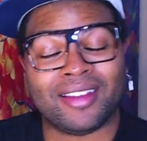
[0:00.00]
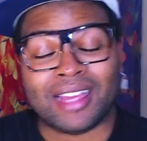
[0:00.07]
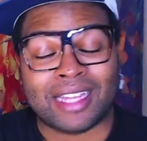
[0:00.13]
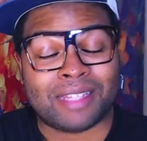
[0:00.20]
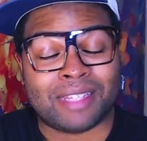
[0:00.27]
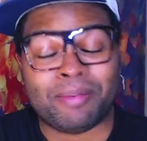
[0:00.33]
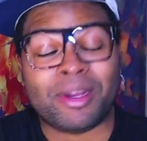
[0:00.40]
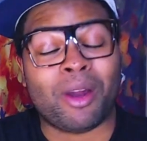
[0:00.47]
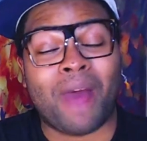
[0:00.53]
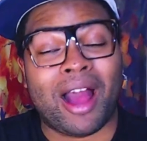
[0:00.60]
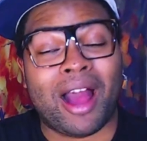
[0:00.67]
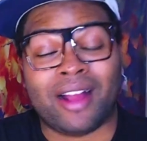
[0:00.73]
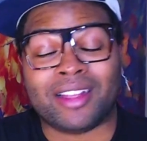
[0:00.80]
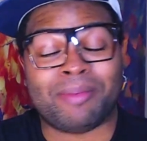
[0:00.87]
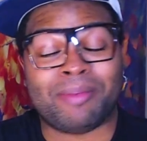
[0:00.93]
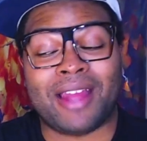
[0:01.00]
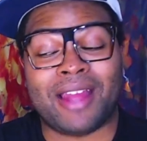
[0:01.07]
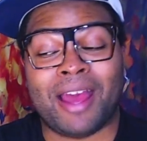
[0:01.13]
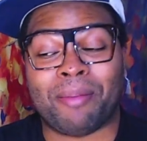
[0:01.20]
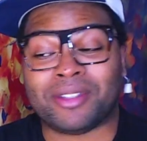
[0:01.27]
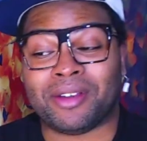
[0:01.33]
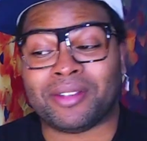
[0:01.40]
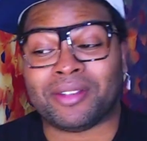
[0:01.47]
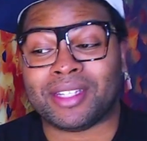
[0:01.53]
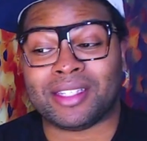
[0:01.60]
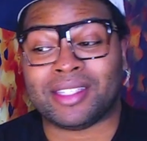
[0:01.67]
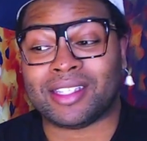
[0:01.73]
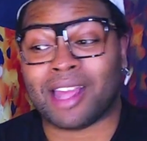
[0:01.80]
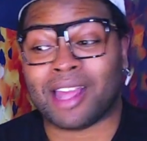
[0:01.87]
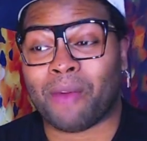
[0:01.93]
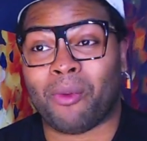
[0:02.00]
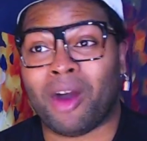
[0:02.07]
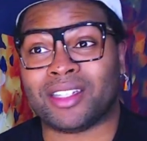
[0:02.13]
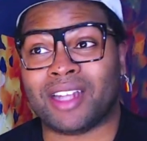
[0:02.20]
It's been a while, it's been episodes, and since I watched